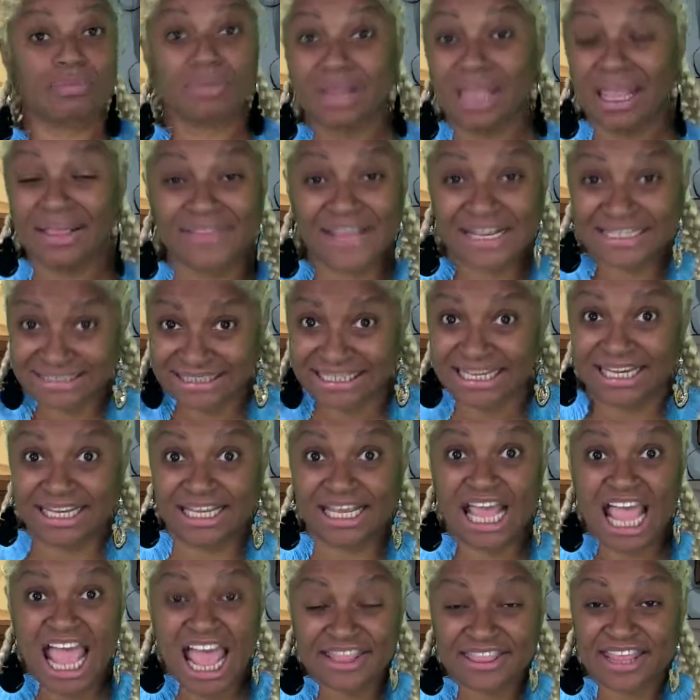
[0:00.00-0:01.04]
They see
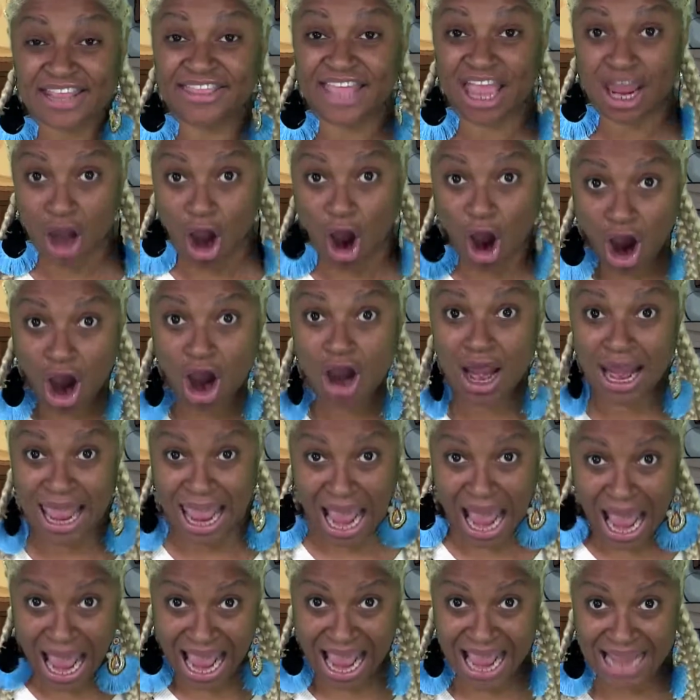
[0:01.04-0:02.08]
that they are
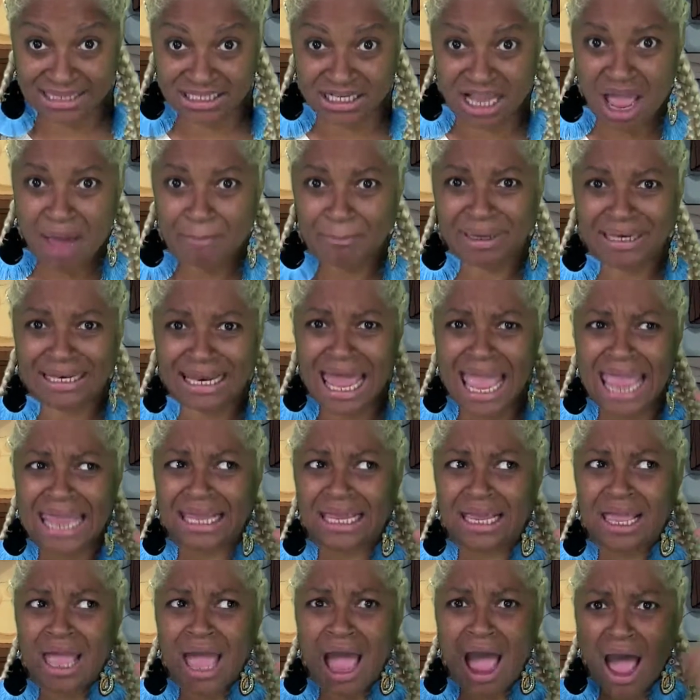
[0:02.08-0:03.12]
eyes, but
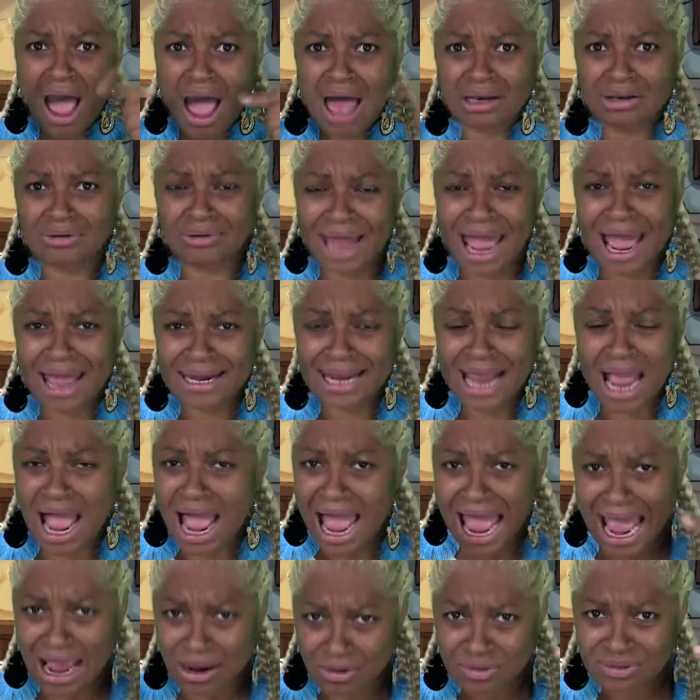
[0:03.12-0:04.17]
like hollowed
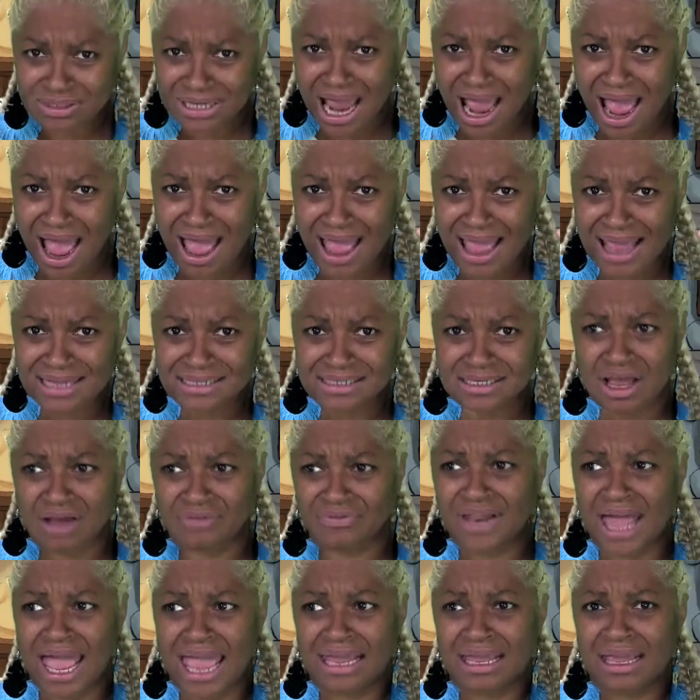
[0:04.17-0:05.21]
out eyes of
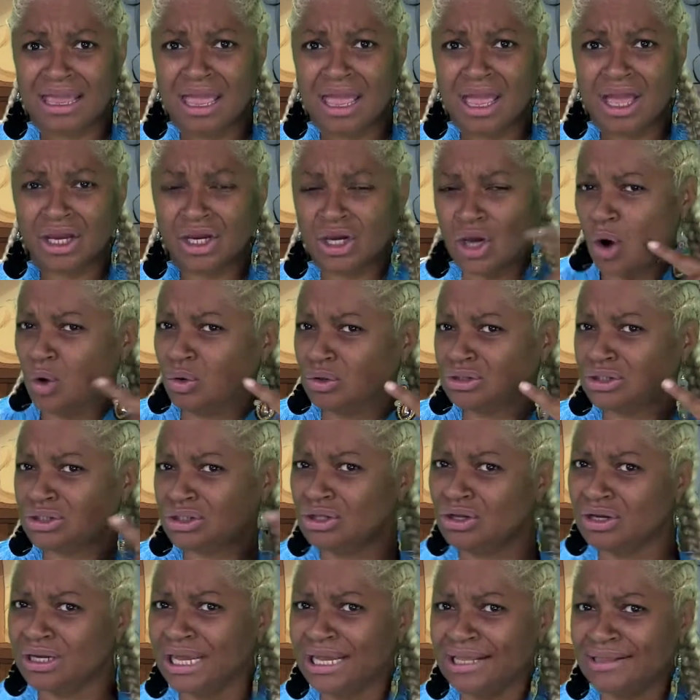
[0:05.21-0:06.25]
like
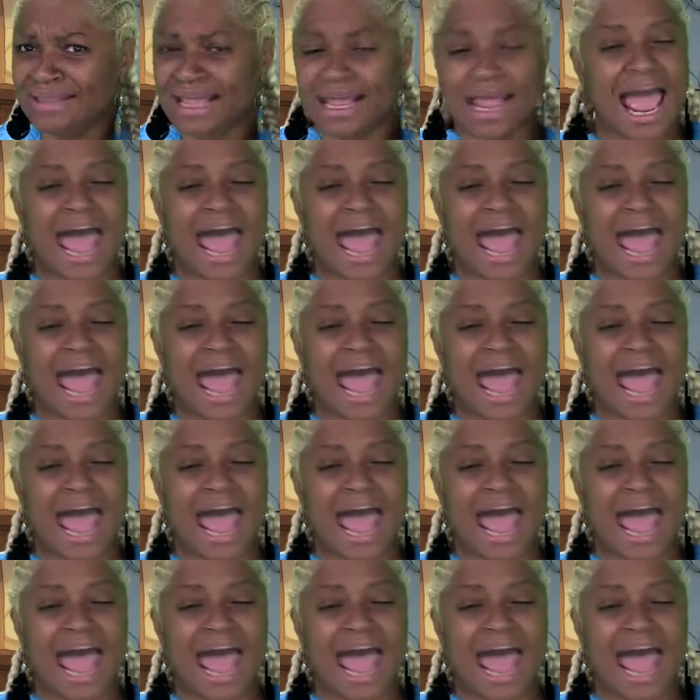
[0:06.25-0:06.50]
ghost-looking thing.